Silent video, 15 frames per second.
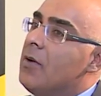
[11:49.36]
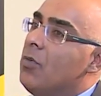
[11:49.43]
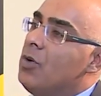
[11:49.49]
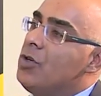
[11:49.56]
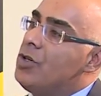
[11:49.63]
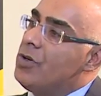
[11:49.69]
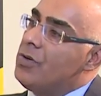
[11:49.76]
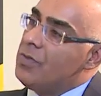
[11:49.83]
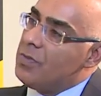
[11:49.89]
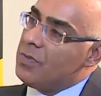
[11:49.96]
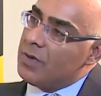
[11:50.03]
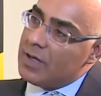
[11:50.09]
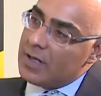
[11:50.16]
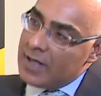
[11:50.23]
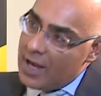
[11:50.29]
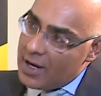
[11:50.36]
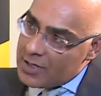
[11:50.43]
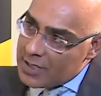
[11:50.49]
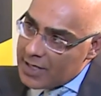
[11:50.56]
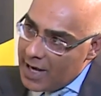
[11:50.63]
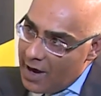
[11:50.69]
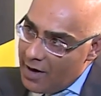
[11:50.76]
Would you care
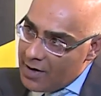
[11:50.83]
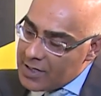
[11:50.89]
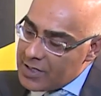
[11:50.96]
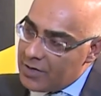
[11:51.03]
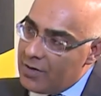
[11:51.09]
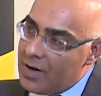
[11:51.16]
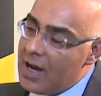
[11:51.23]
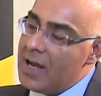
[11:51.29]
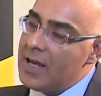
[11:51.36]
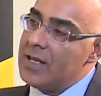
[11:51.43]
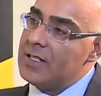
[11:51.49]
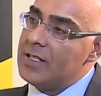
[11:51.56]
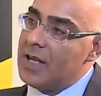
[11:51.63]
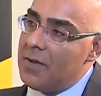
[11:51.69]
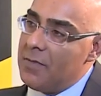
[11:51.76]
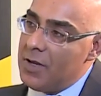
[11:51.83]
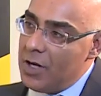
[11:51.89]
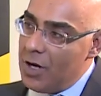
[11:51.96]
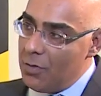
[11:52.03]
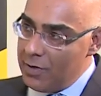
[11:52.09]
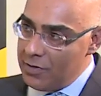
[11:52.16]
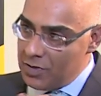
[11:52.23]
to characterize, I mean, you
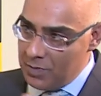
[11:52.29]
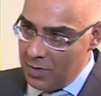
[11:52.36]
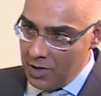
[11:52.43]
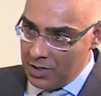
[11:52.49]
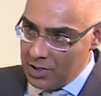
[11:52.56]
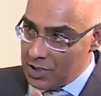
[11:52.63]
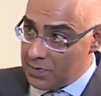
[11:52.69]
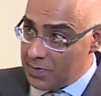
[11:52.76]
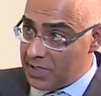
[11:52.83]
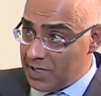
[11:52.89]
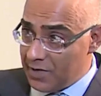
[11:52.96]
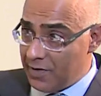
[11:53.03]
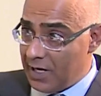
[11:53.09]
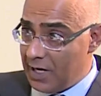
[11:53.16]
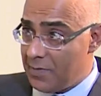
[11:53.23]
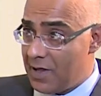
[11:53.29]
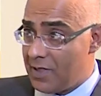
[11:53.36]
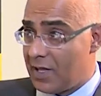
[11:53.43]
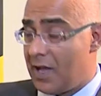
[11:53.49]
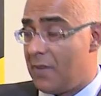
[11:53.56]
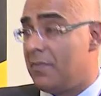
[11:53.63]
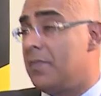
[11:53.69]
know, we've spoken specifically
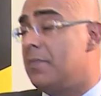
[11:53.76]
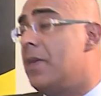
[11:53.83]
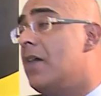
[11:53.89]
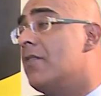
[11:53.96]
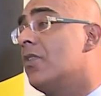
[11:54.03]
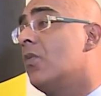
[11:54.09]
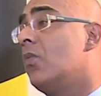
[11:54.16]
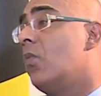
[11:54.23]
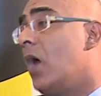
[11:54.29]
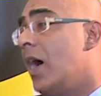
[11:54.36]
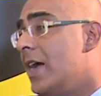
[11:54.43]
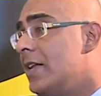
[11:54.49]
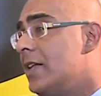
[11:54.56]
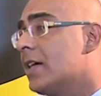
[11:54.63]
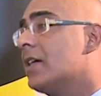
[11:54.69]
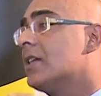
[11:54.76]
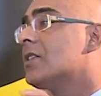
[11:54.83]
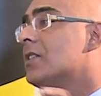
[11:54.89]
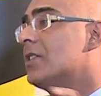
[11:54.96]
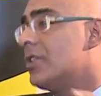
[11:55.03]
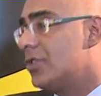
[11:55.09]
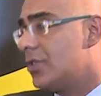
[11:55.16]
about the wider
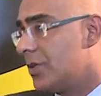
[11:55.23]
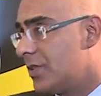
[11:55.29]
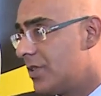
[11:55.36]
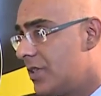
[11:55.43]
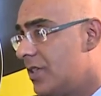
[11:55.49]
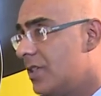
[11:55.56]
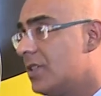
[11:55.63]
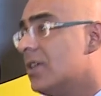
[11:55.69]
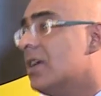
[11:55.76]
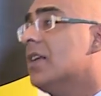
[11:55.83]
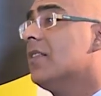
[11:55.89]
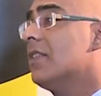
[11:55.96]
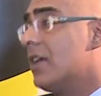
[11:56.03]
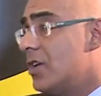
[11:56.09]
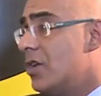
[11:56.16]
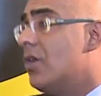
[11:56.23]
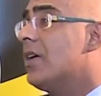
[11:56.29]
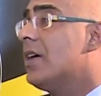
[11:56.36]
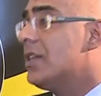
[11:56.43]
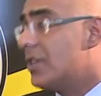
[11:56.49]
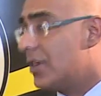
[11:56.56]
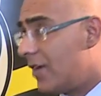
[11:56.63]
constituencies that you're
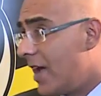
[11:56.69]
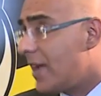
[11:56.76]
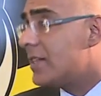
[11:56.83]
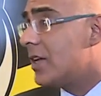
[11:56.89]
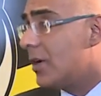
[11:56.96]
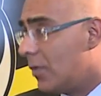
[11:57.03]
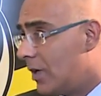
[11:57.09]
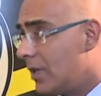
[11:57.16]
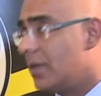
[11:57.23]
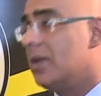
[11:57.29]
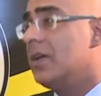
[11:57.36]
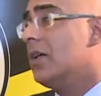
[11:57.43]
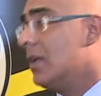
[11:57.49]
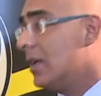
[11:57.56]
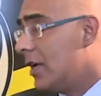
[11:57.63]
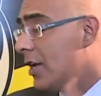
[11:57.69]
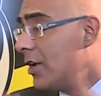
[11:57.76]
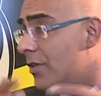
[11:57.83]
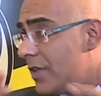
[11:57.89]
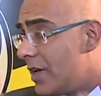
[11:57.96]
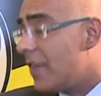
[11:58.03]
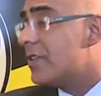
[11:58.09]
interacting with, you
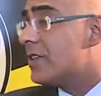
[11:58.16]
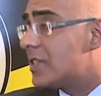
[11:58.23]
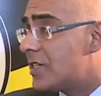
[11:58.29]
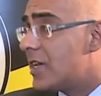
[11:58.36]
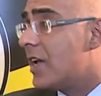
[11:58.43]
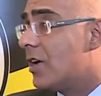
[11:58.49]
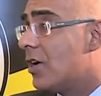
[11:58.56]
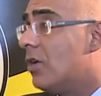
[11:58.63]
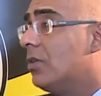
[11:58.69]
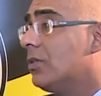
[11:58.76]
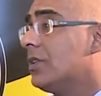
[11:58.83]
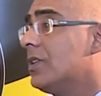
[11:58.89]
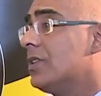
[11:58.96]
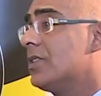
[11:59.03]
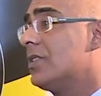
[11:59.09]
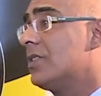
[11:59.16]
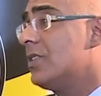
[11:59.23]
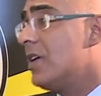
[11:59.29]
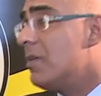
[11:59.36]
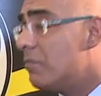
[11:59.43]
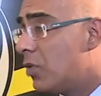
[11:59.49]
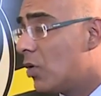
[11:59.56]
know, the other stakeholders,
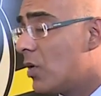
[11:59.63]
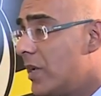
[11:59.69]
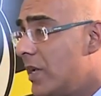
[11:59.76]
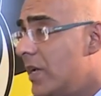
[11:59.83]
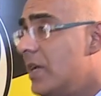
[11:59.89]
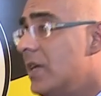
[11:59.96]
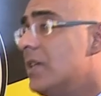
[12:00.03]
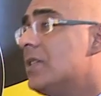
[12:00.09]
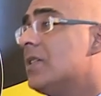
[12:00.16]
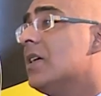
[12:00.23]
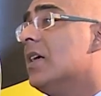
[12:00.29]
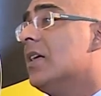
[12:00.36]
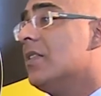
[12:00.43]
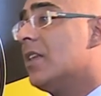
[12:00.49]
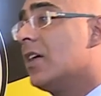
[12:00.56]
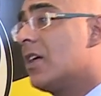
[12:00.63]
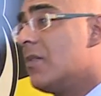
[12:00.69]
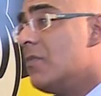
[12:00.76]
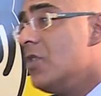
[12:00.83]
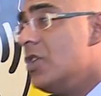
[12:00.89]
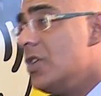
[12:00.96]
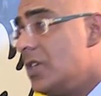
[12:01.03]
the employees, the
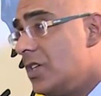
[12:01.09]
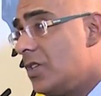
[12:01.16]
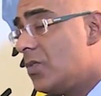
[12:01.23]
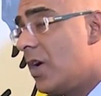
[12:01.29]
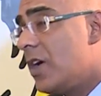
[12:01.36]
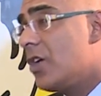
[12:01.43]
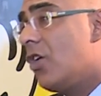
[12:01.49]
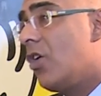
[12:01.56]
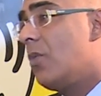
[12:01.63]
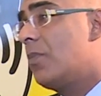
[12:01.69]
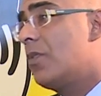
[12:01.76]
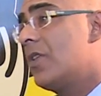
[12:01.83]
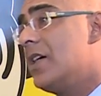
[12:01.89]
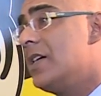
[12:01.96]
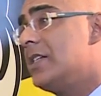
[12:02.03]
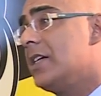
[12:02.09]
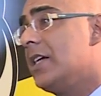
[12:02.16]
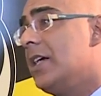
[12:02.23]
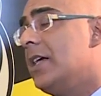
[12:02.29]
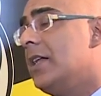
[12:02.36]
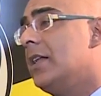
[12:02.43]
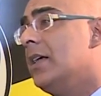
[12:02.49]
communities where you're operating
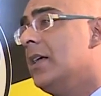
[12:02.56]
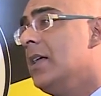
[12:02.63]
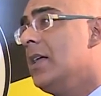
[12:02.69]
in.